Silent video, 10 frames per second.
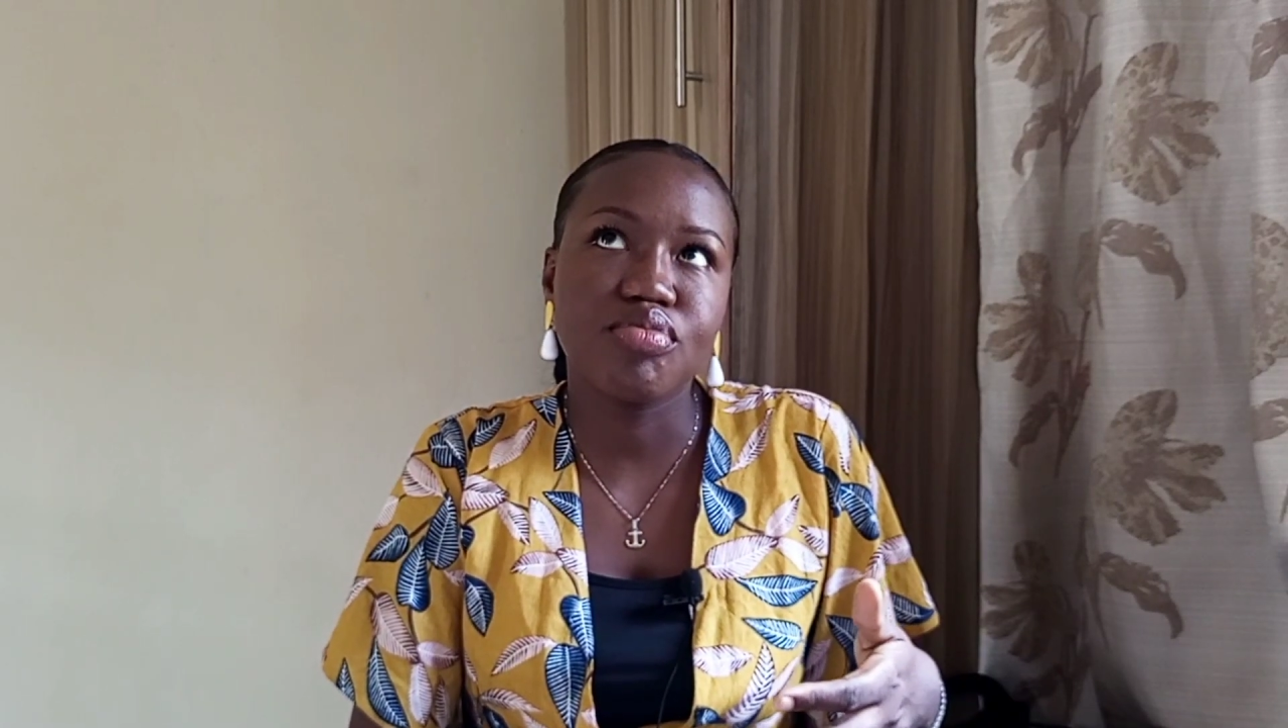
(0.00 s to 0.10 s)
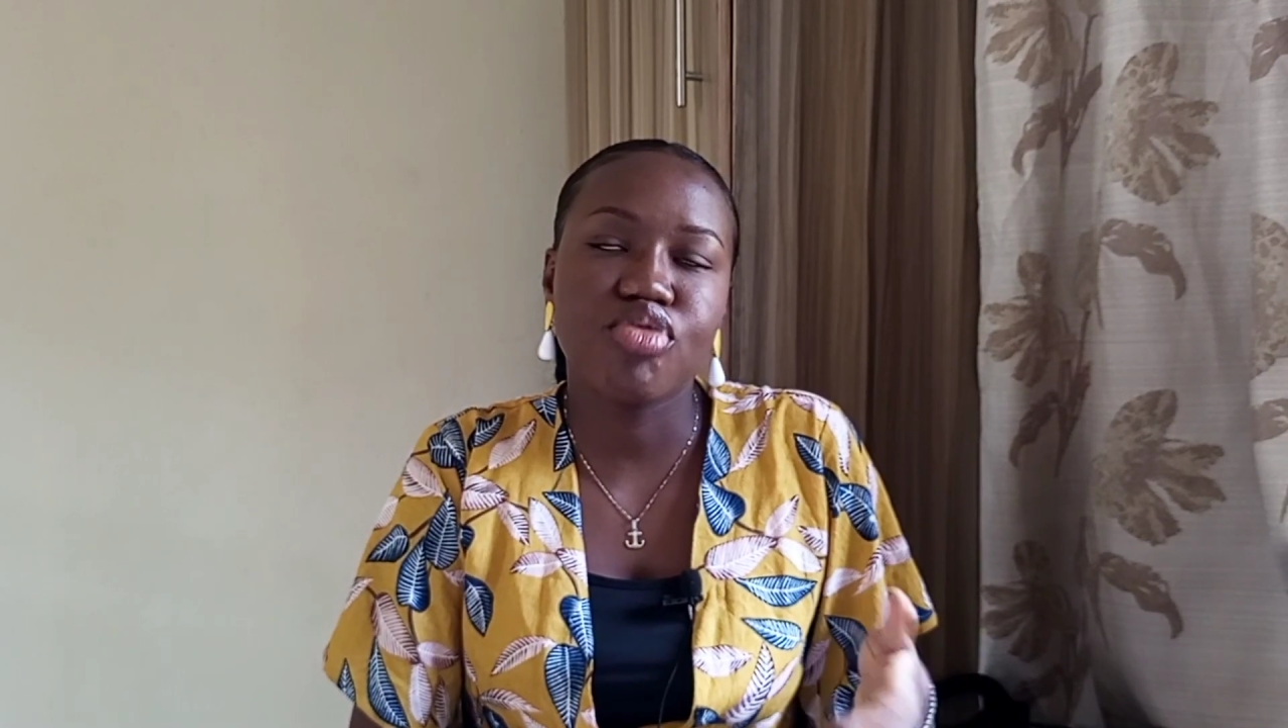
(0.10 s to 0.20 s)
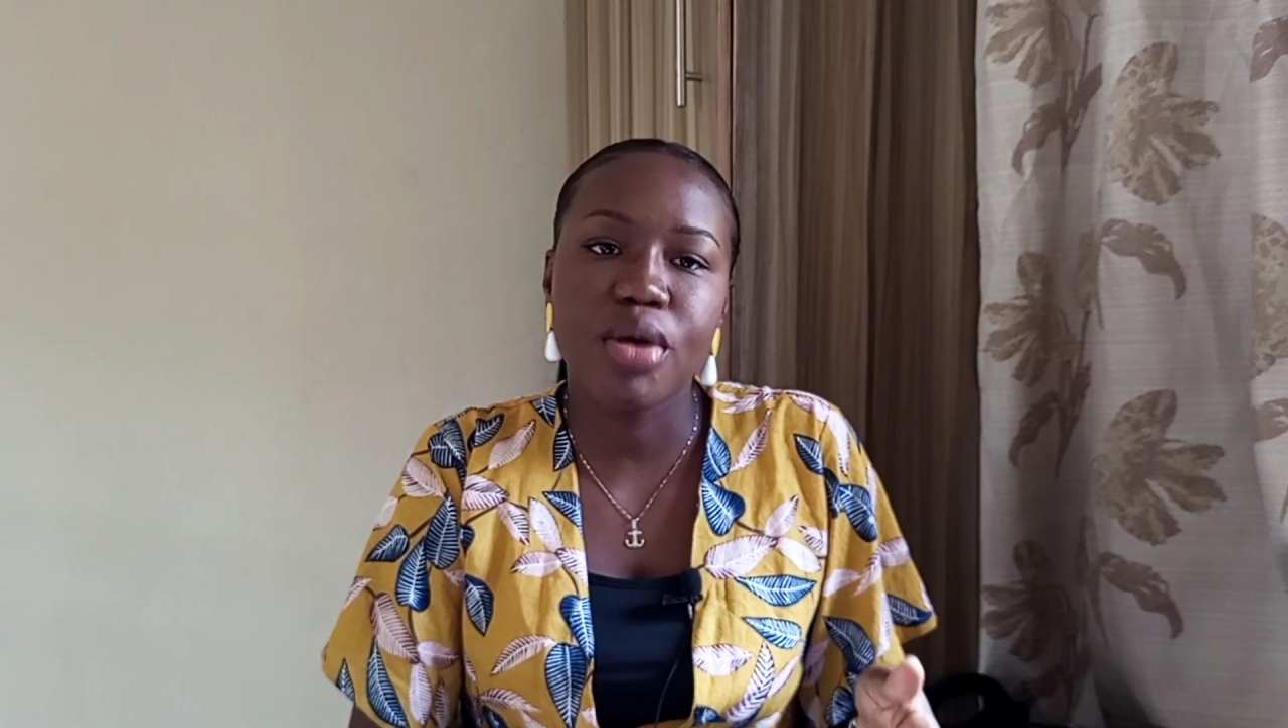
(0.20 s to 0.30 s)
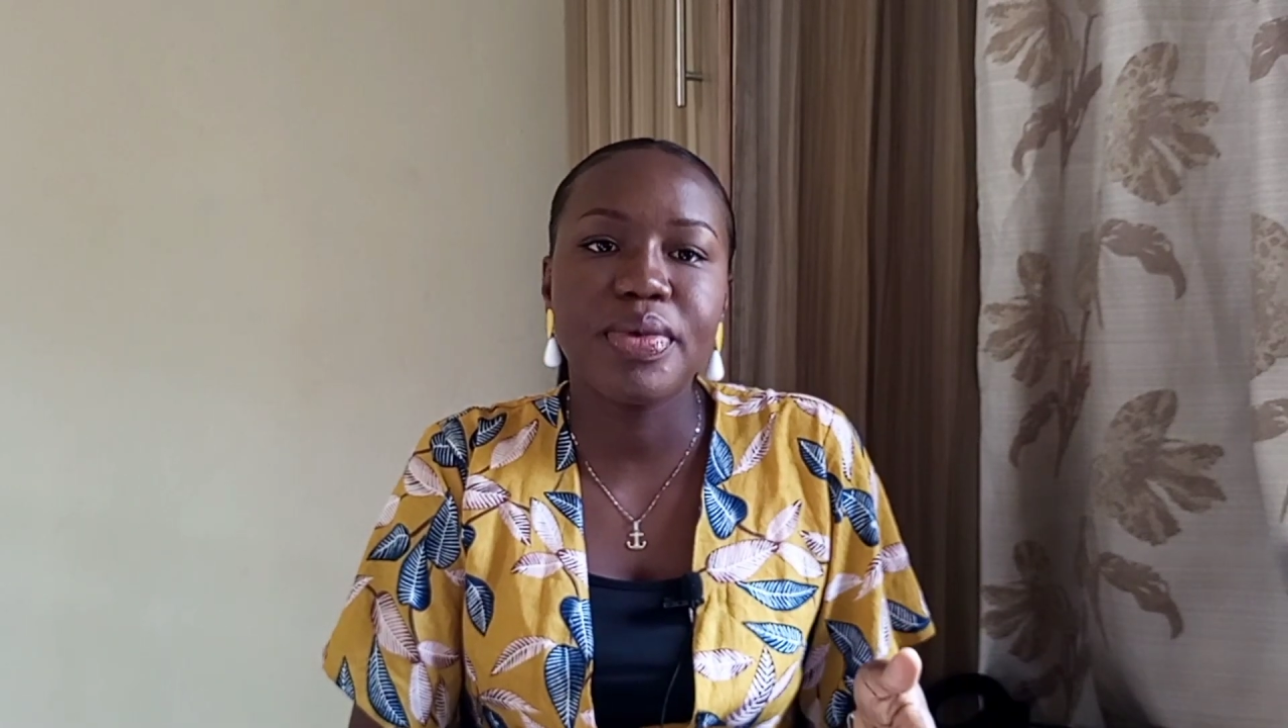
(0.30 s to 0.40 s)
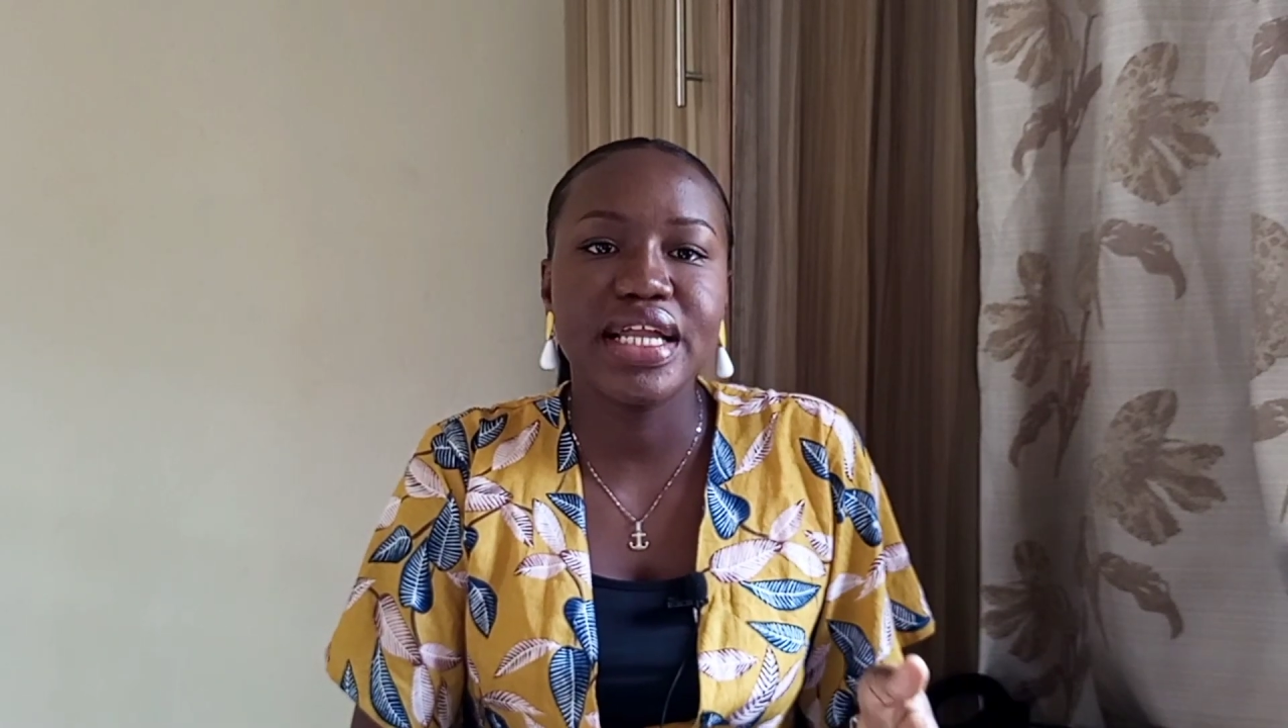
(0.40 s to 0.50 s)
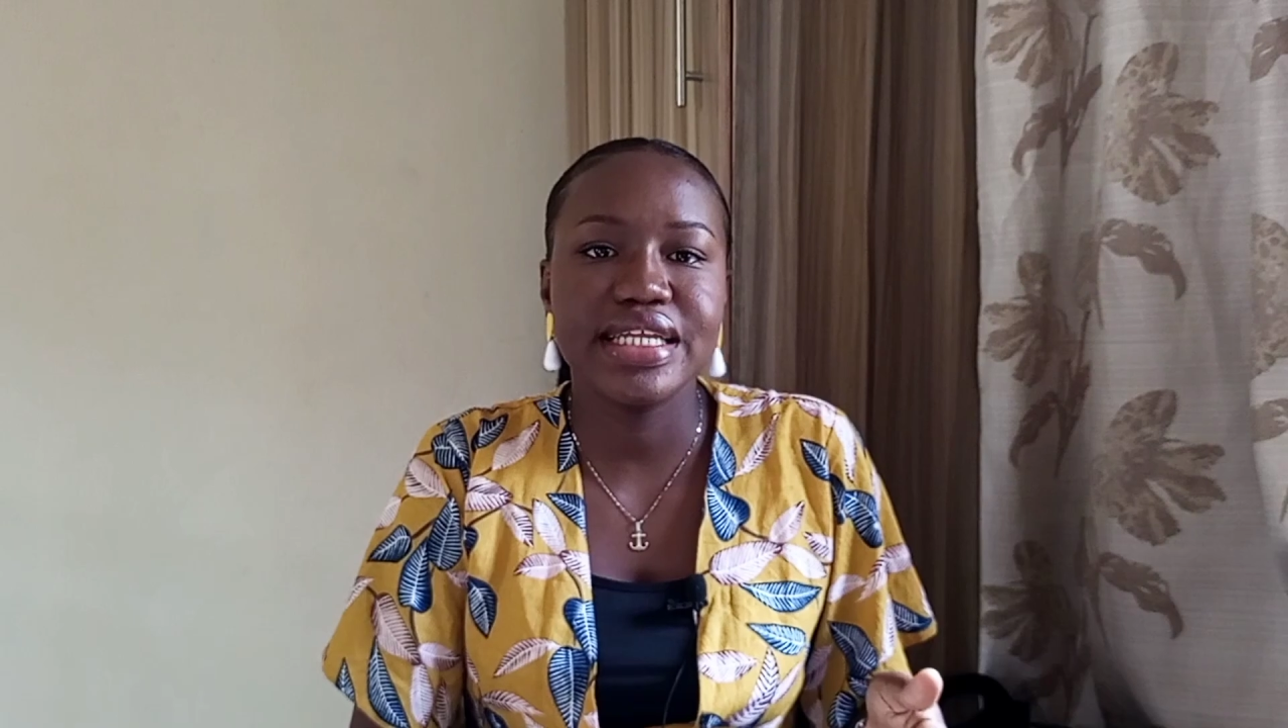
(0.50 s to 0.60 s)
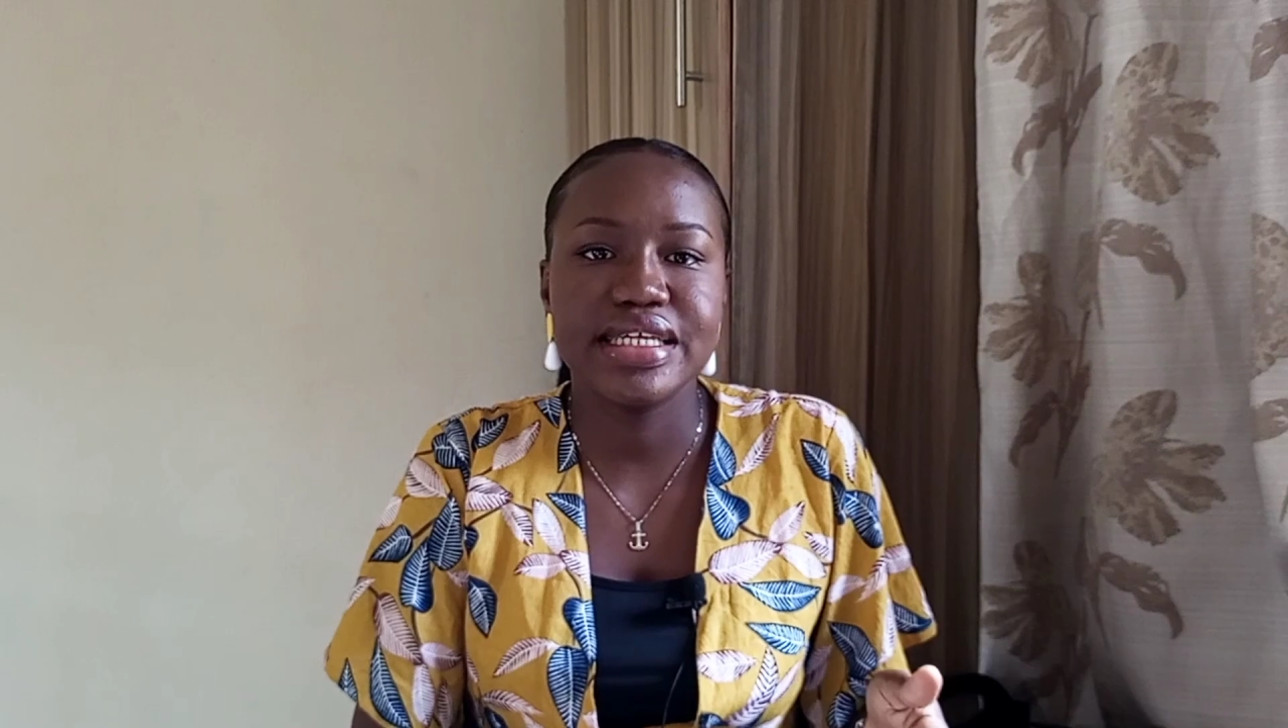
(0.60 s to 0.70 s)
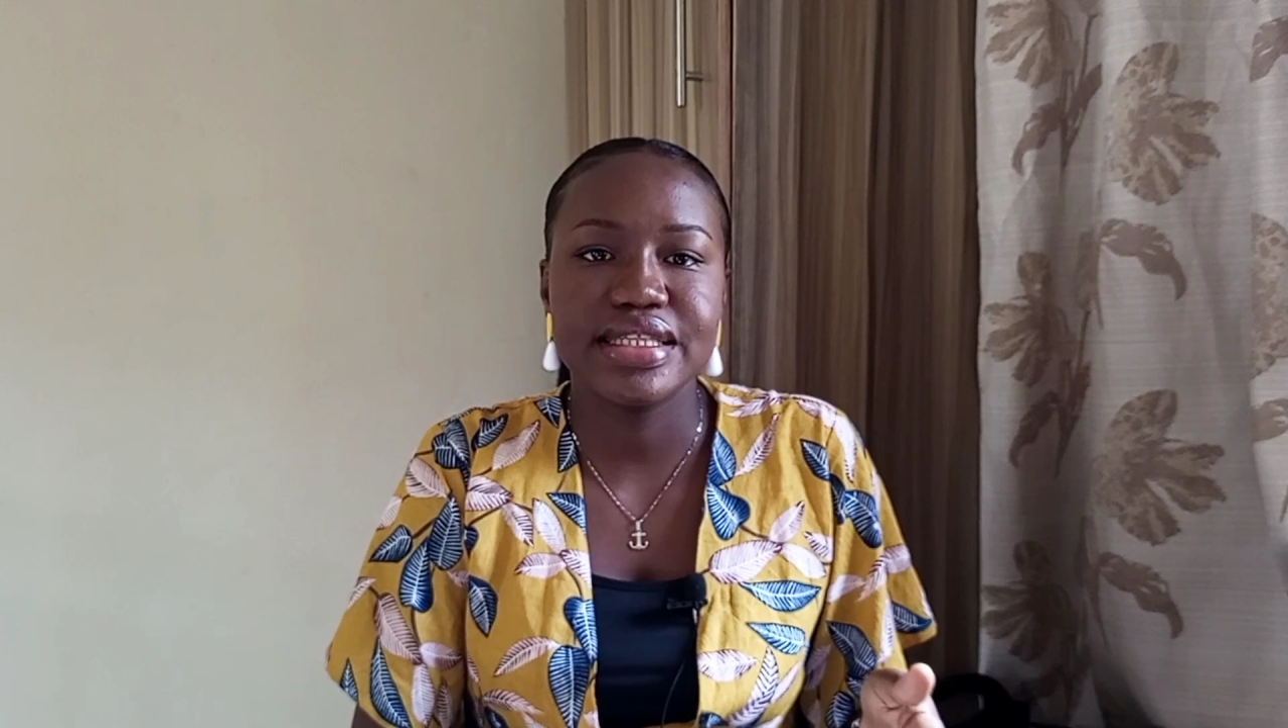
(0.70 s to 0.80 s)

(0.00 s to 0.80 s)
properly,